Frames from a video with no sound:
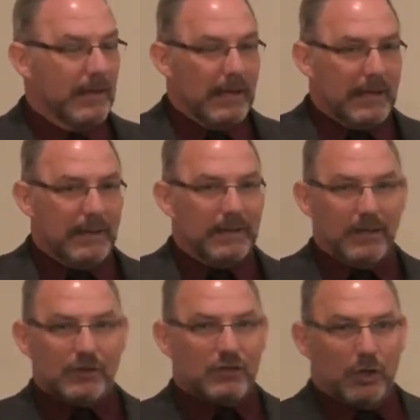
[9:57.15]
Uh,
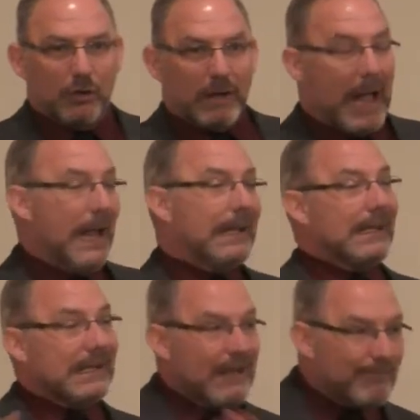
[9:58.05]
you know, so I
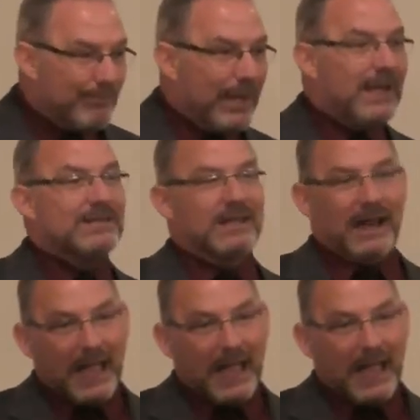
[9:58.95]
can get busy